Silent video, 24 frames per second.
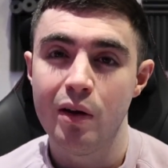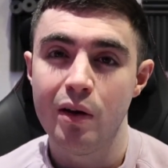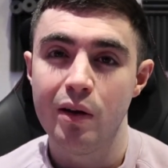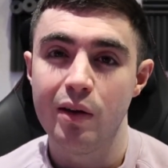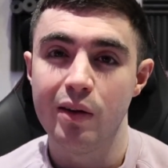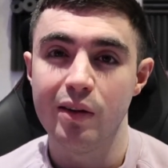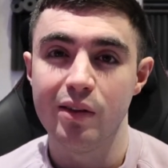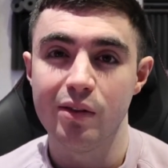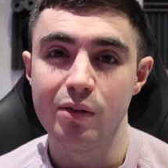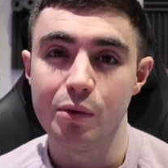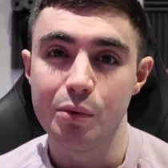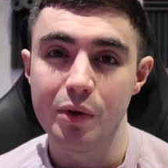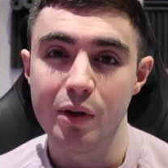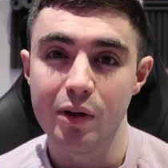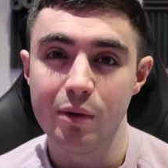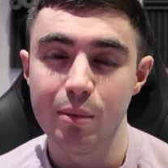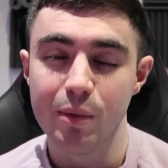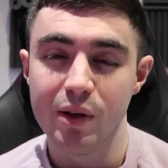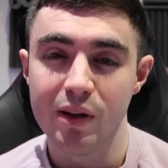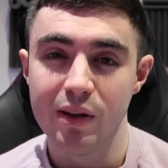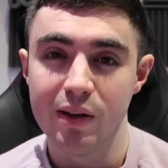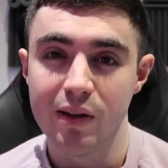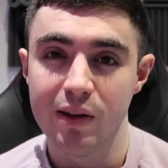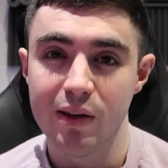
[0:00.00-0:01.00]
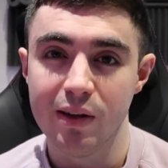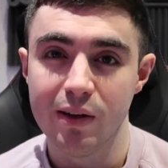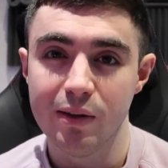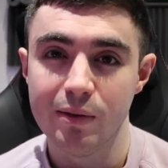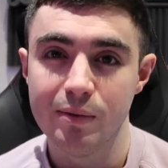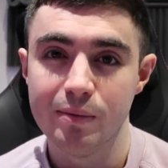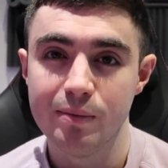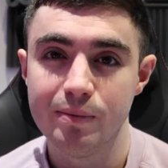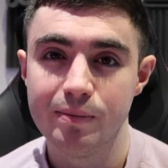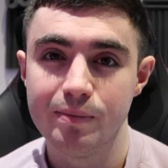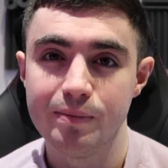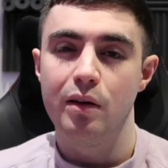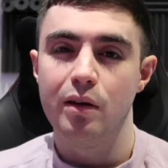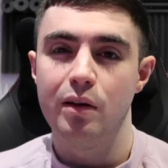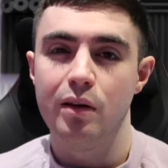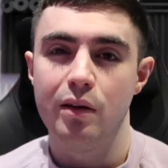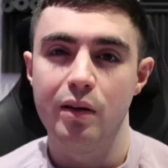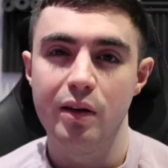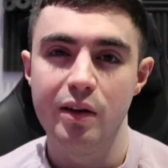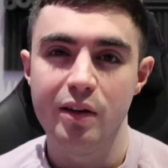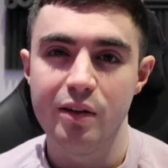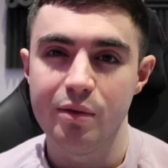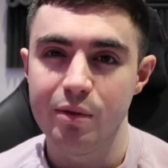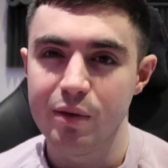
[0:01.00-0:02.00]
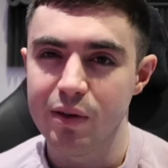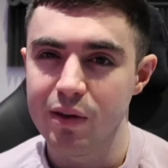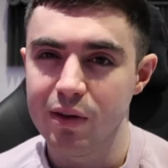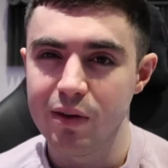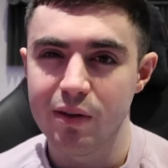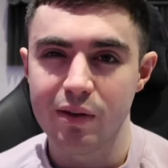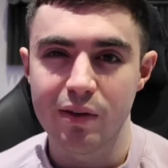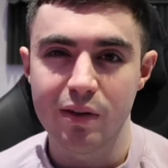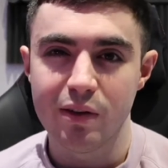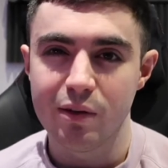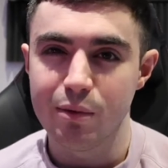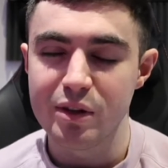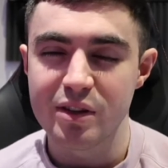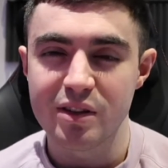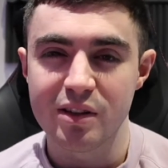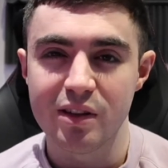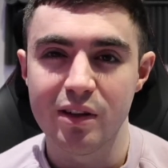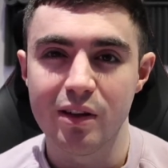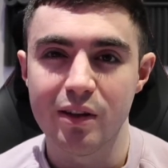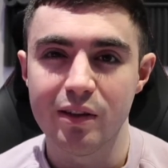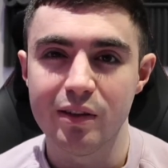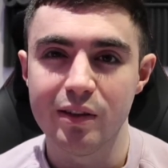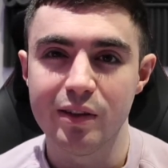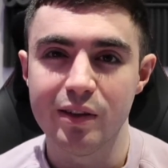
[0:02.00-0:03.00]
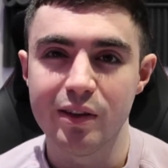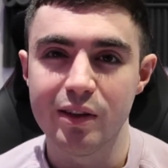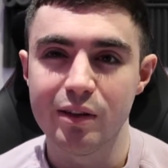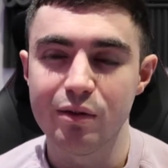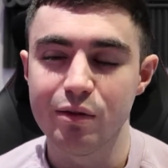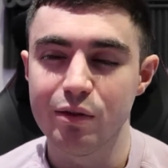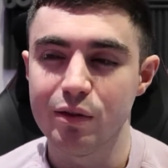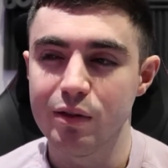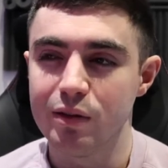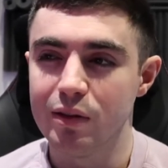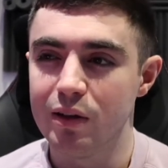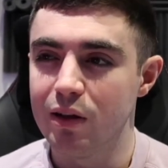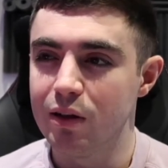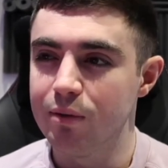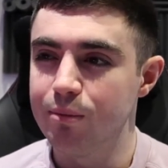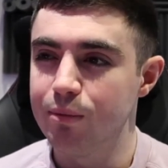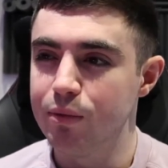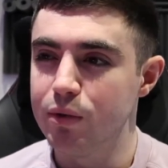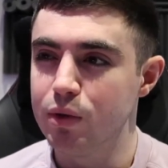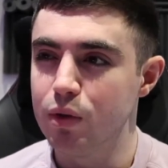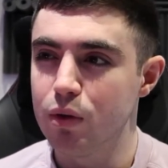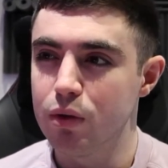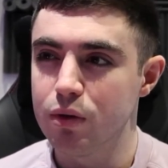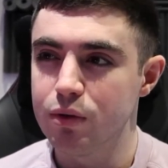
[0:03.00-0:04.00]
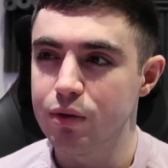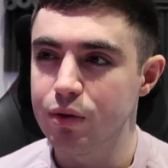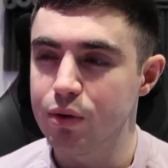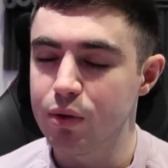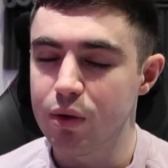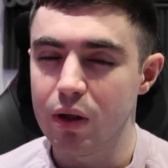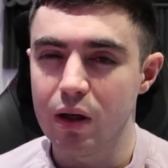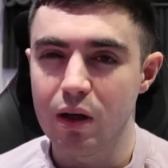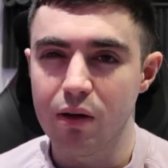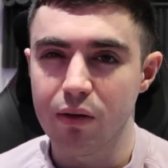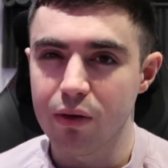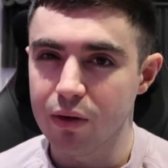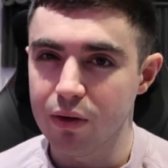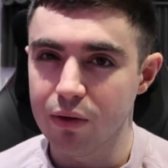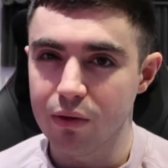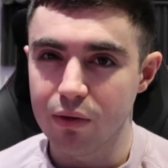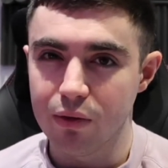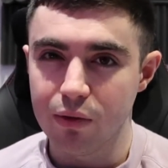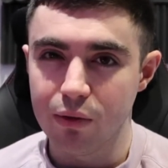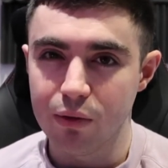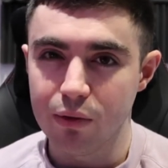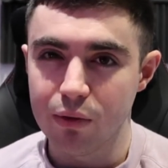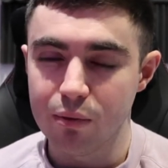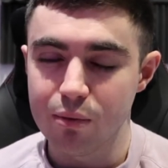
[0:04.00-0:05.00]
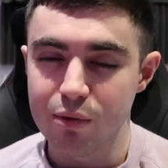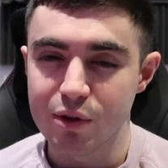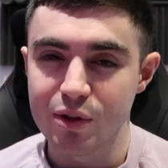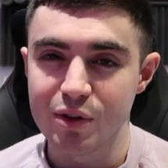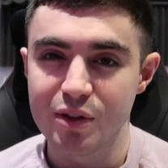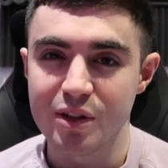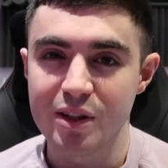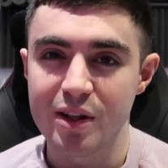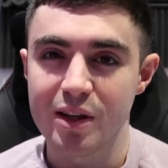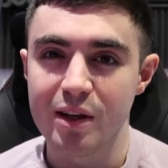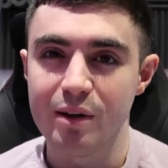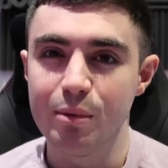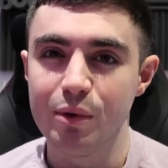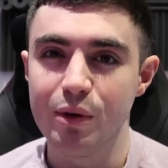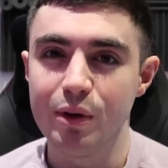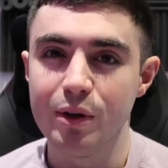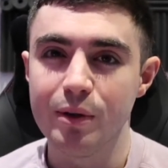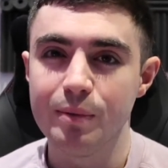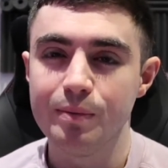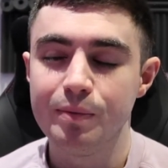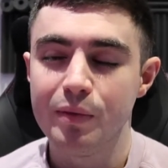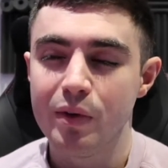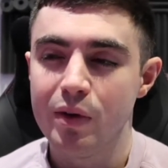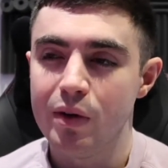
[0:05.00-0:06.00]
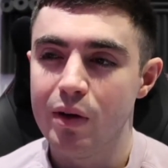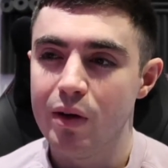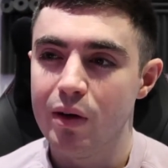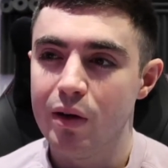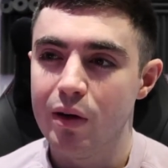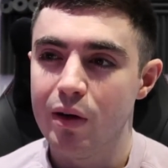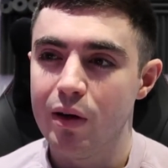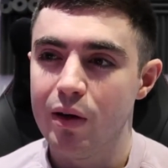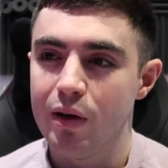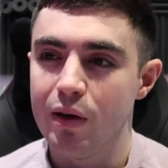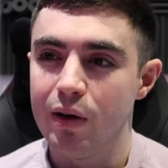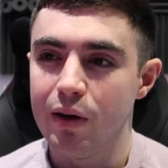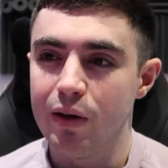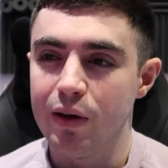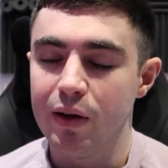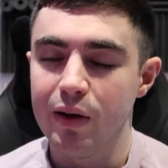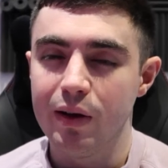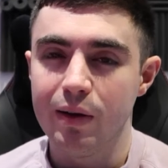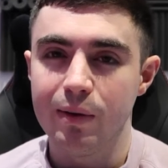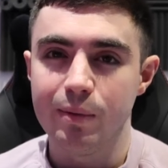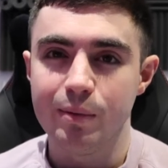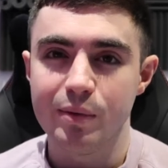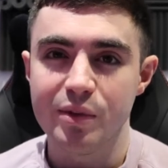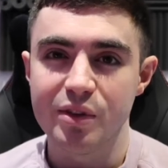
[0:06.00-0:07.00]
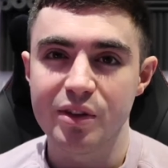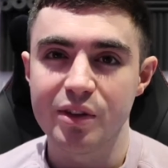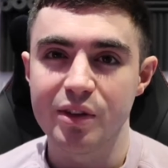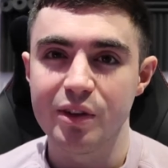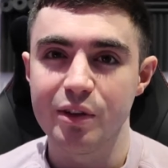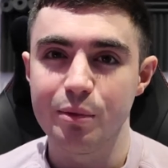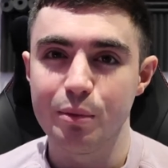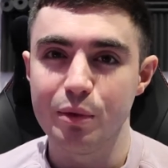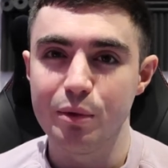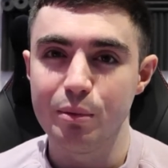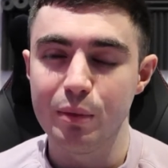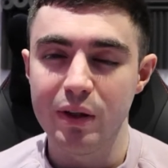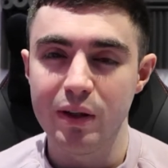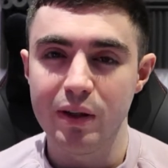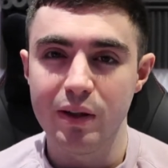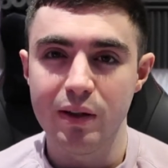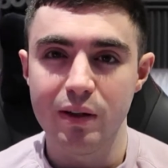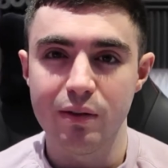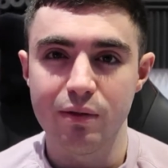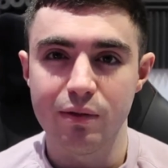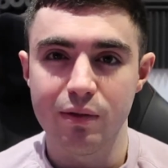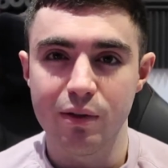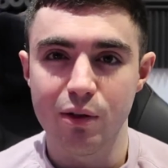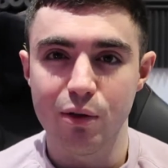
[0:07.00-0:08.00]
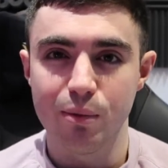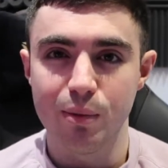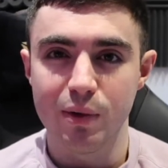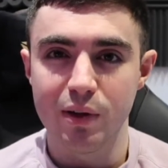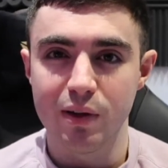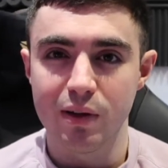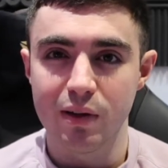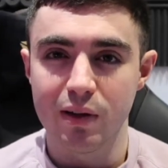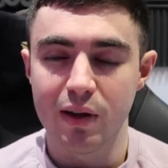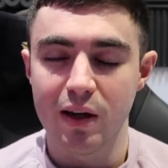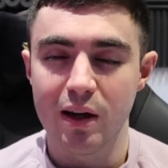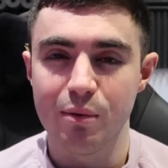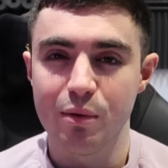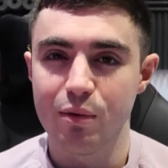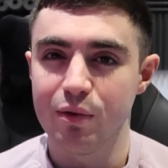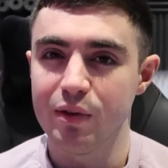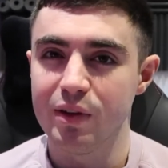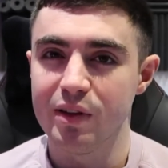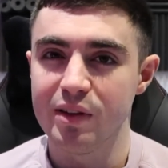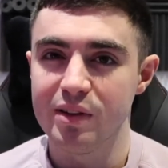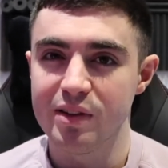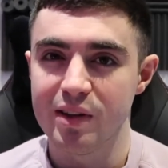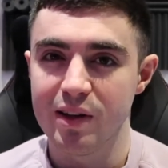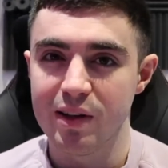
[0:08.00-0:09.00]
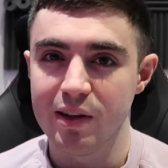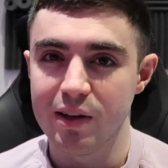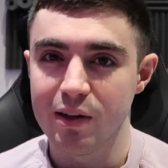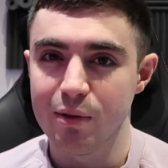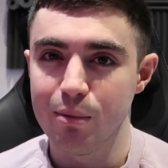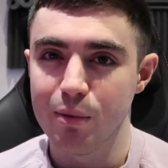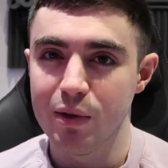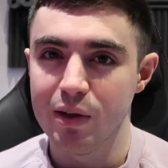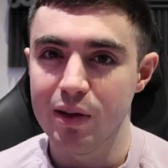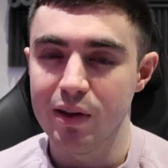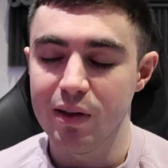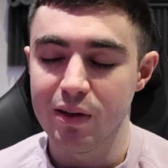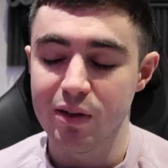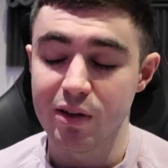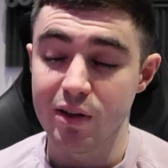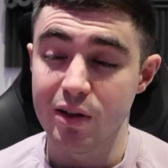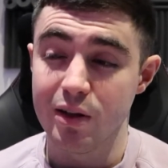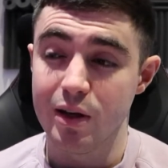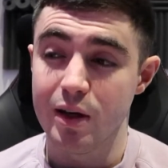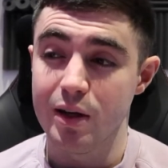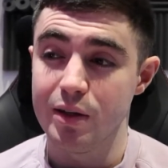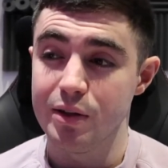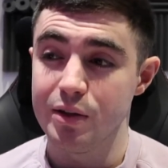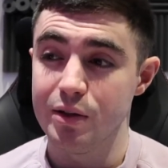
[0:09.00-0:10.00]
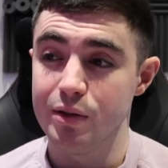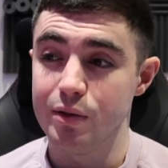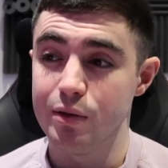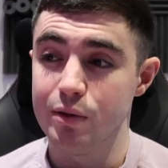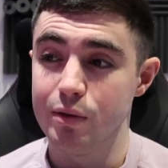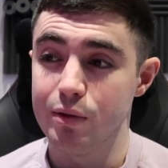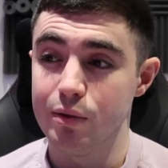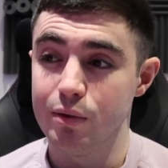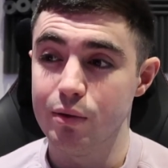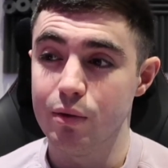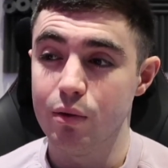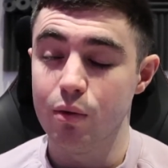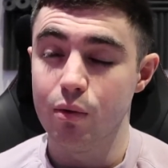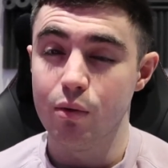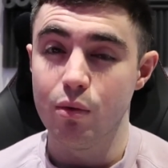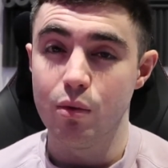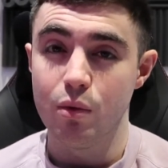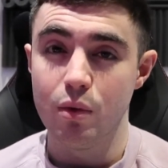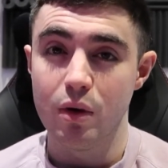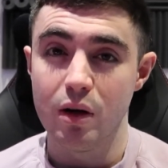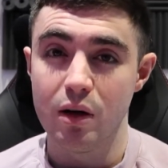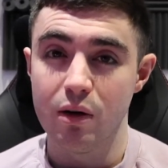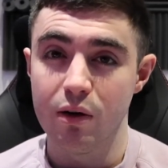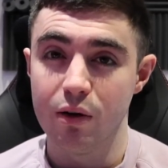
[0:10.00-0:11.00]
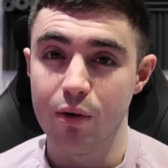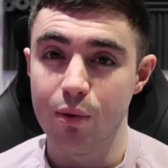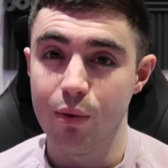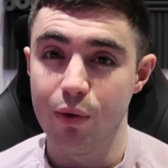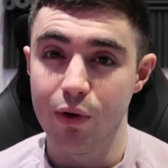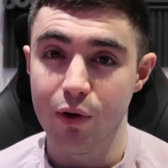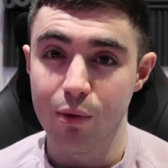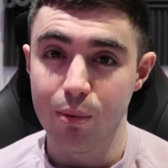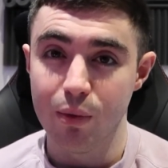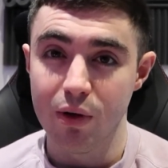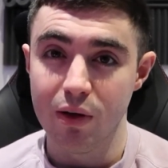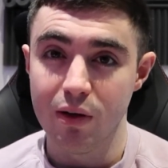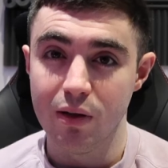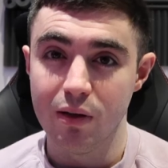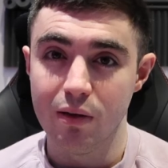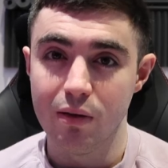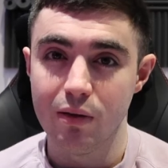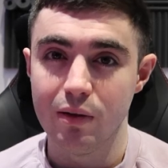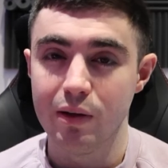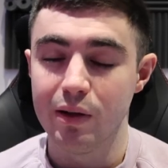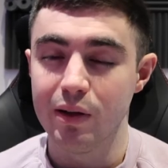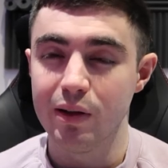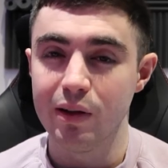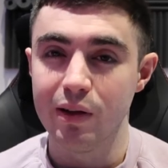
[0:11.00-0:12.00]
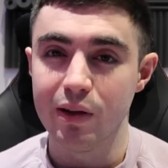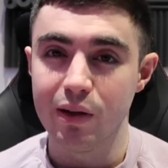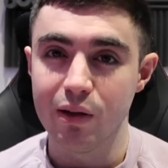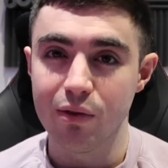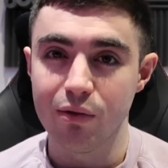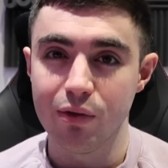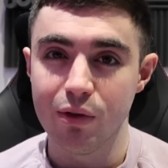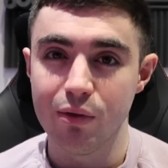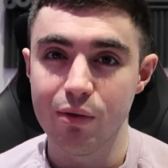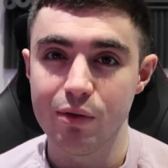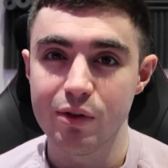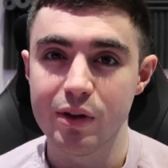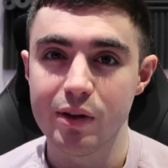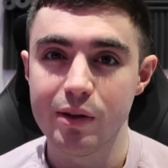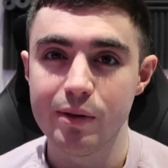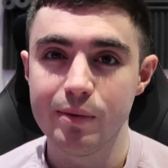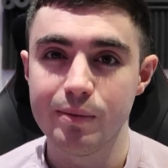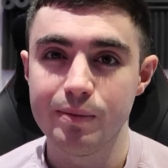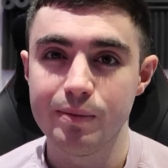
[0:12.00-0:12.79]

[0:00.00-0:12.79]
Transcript: It's all going to be in here. Each video is going to be slightly different. I'm not sure how I'm going to do them just yet, but yeah, it's just going to be me filming everything that's taken me to get to where I want to be in the near future.